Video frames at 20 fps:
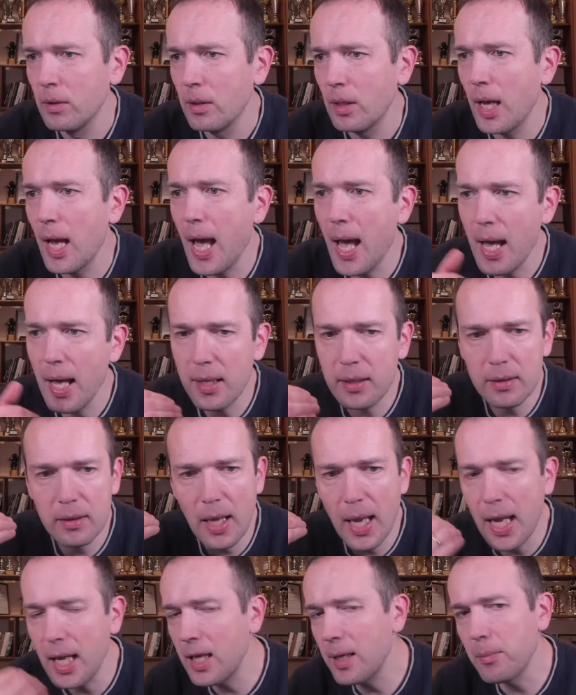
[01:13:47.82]
at
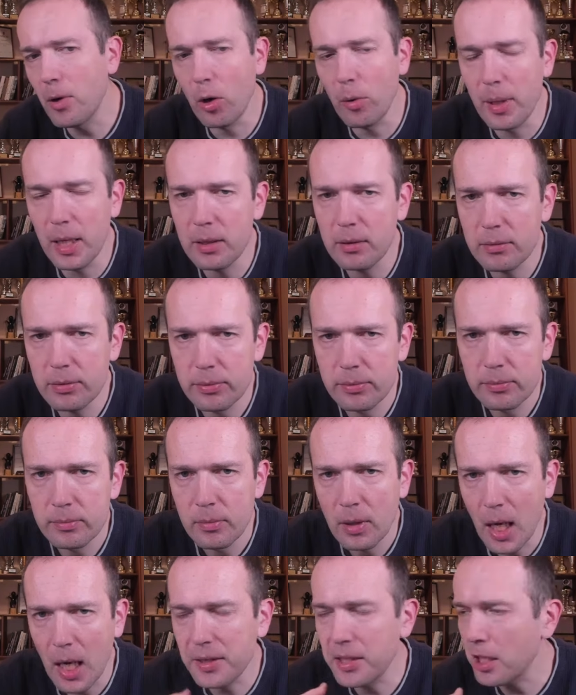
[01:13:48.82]
any moment
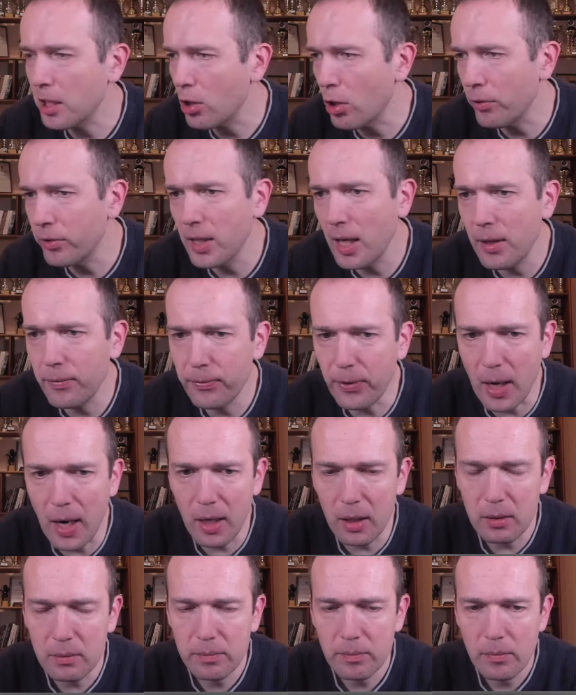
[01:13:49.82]
and take over the A
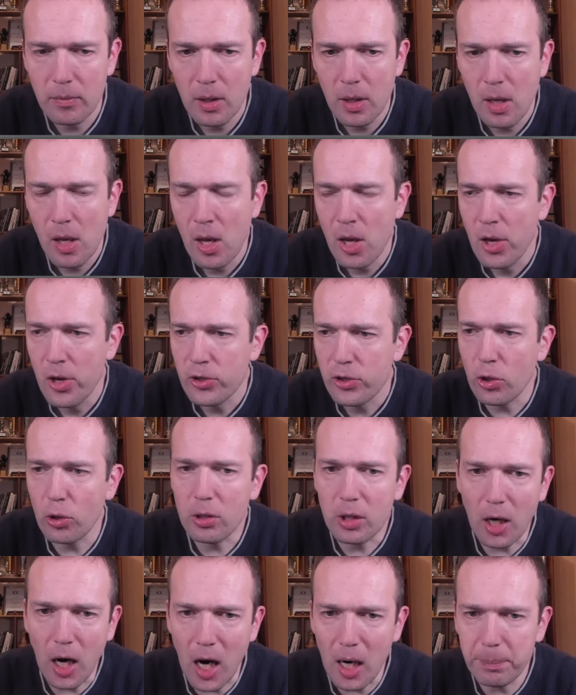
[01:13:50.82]
file. So
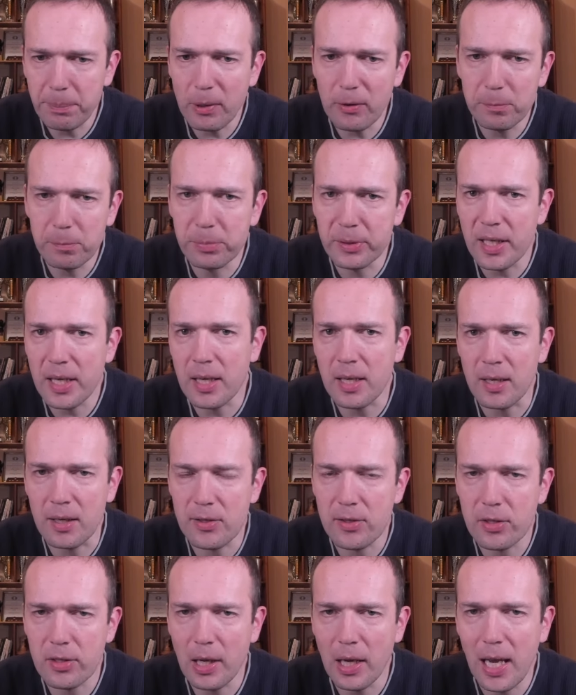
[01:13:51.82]
Karpov
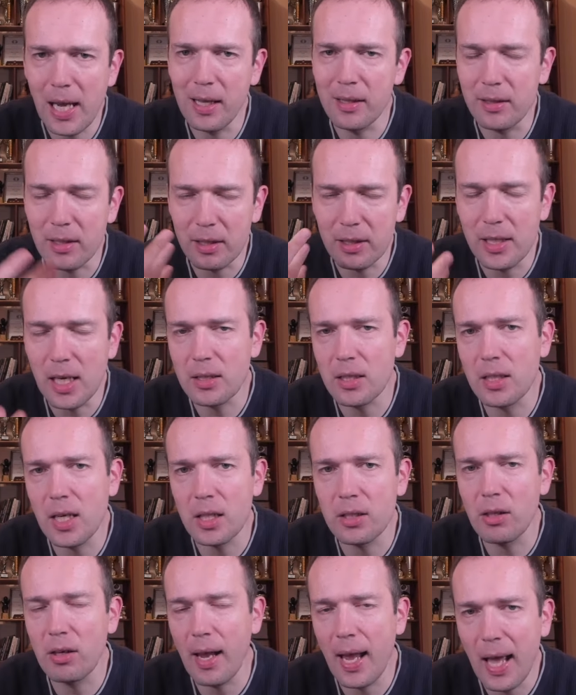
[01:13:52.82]
brings in yet
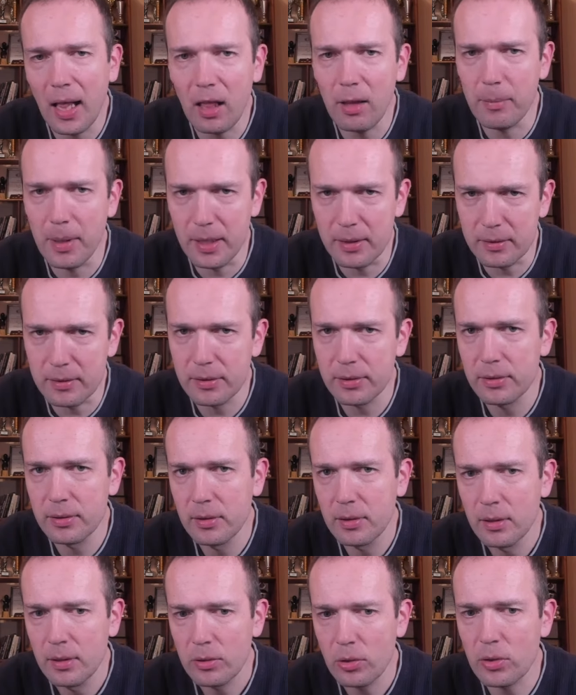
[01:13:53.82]
another element
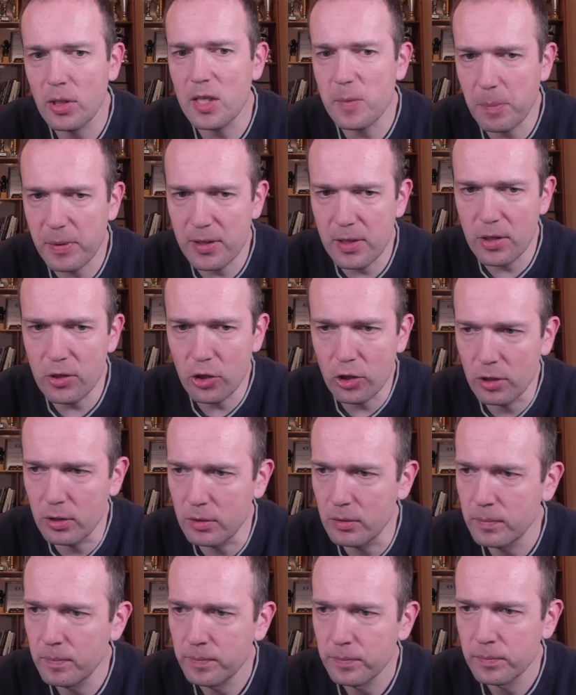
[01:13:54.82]
to this position,
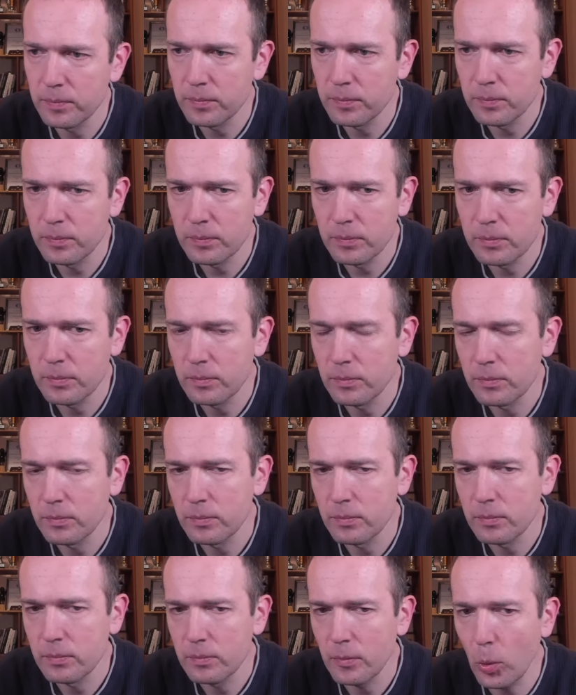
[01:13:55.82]

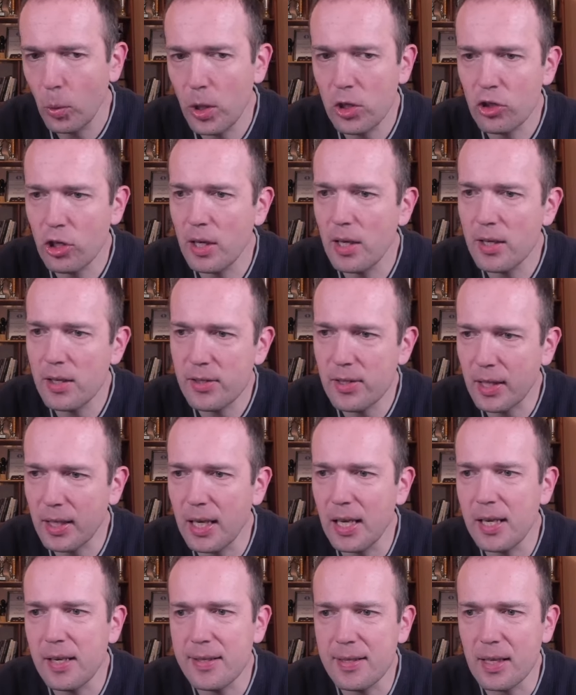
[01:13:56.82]
which is the
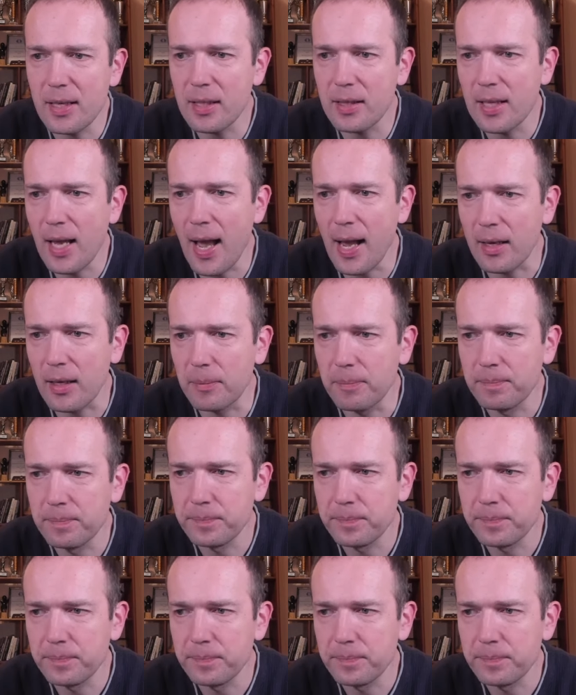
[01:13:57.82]
kingside attack.